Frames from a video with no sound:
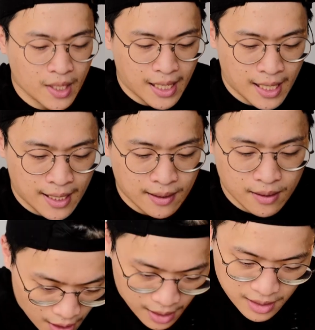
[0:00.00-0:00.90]

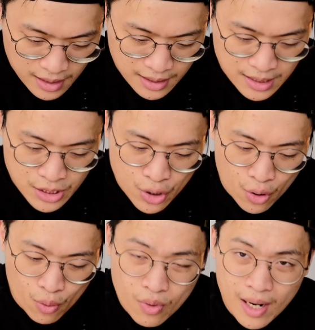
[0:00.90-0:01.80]
And honestly,
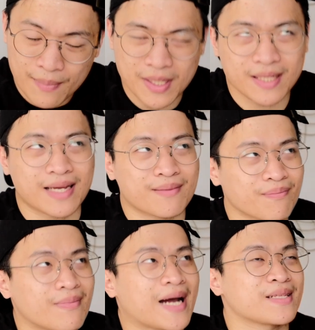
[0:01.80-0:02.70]
no. I mean, it
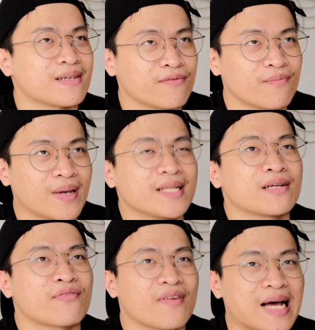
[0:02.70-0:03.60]
might have made
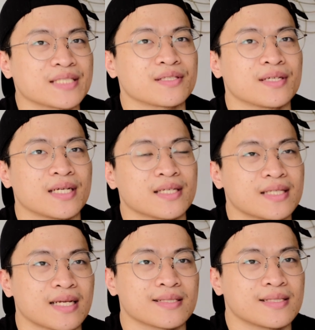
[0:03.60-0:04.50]
it faster in a
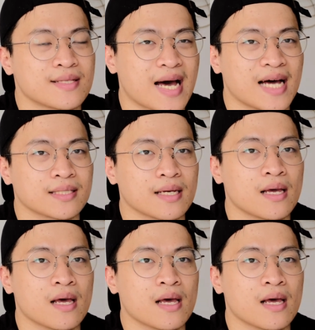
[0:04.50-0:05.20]
sense that